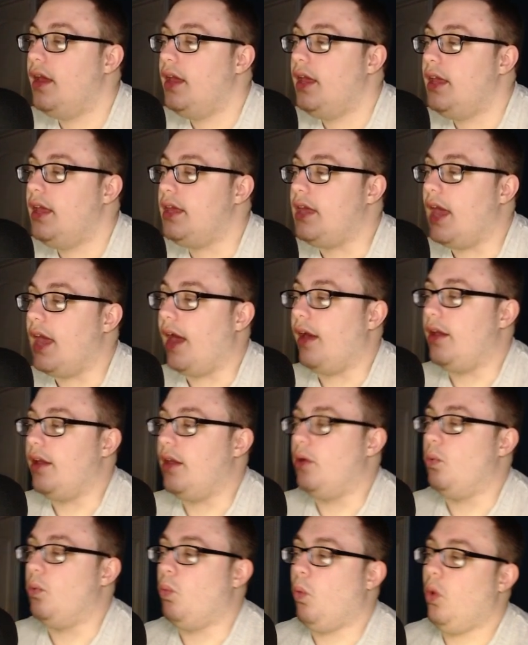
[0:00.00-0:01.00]
yeah,
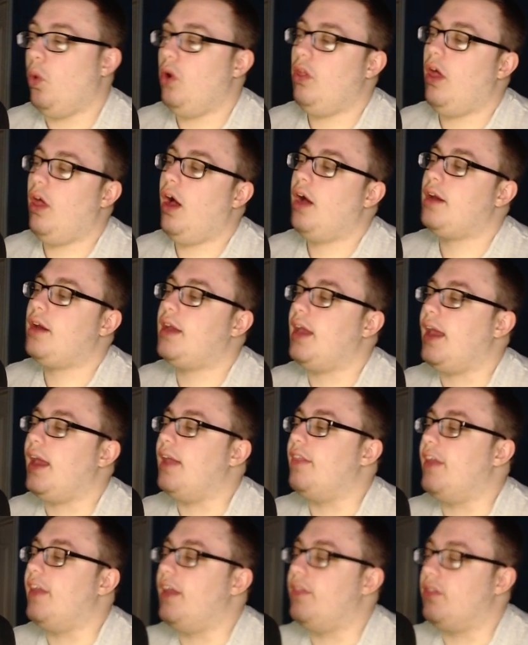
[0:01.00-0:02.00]
in Warlock.
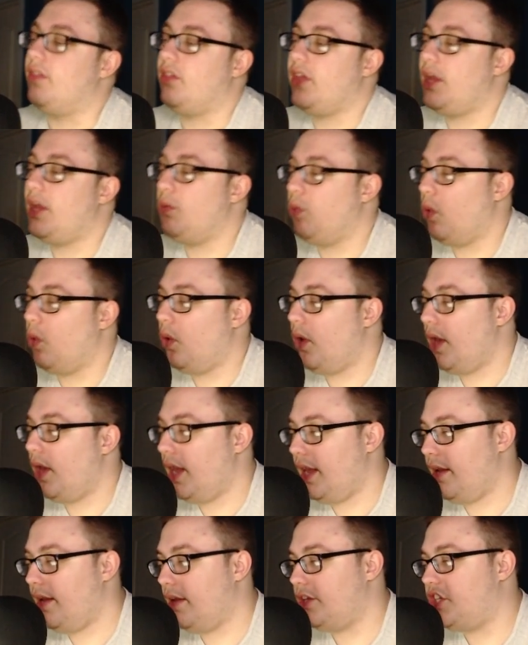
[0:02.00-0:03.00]
And then
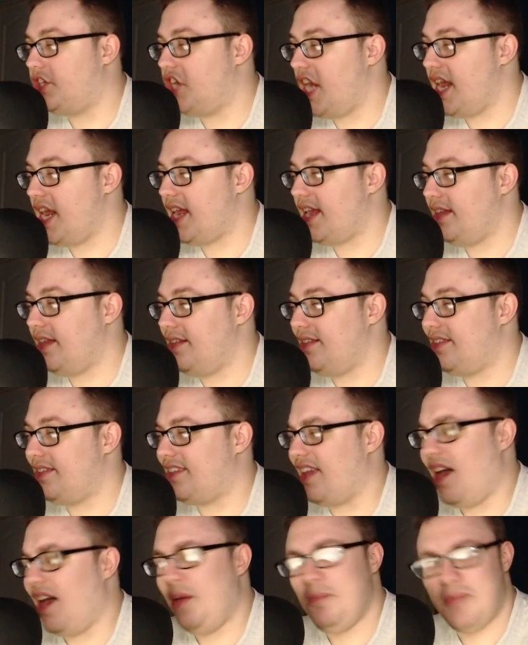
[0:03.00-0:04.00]
Leroy
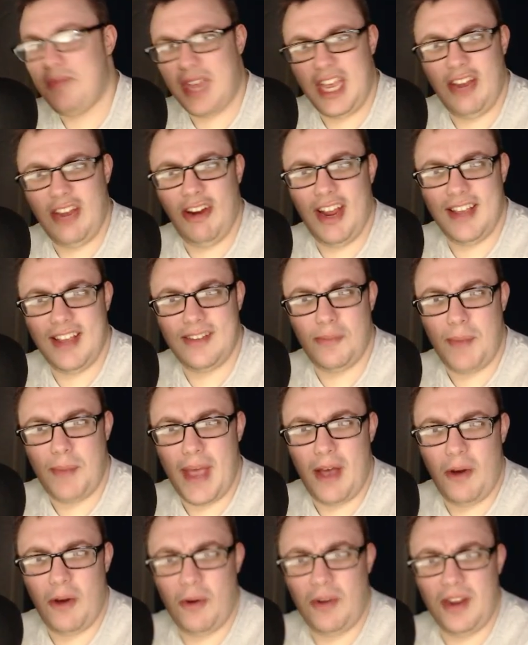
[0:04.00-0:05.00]
Jenkins, I'm curious
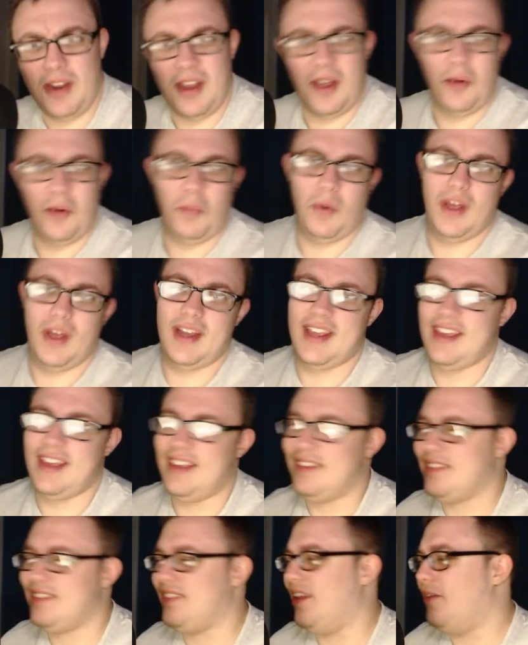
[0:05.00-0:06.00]
about what
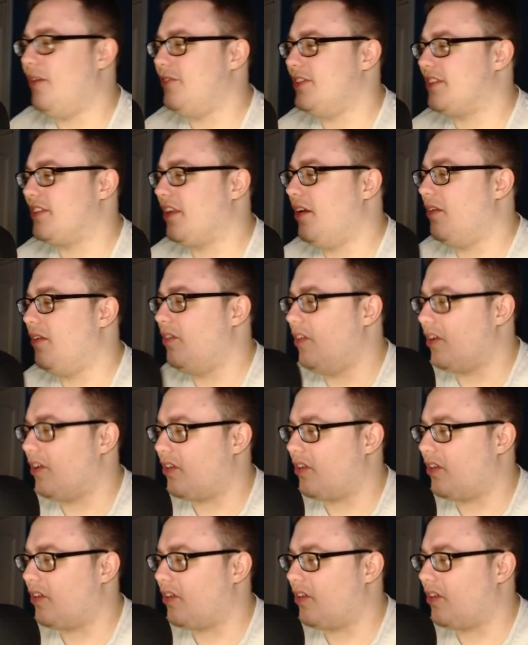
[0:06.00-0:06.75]
his stuff is going to look